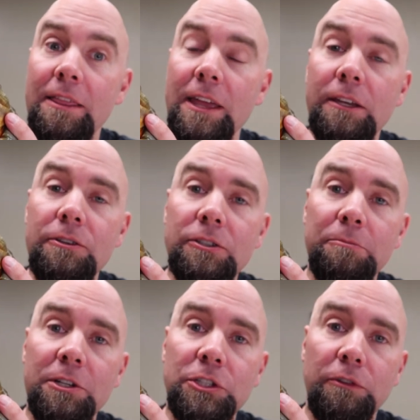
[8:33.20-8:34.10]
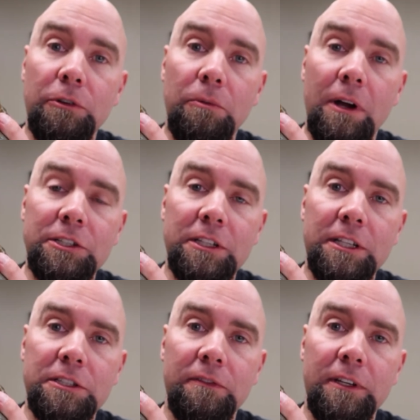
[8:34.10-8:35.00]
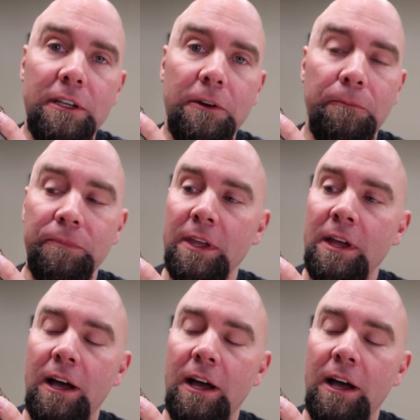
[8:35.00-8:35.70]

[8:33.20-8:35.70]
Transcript: Thank you so much for watching this video.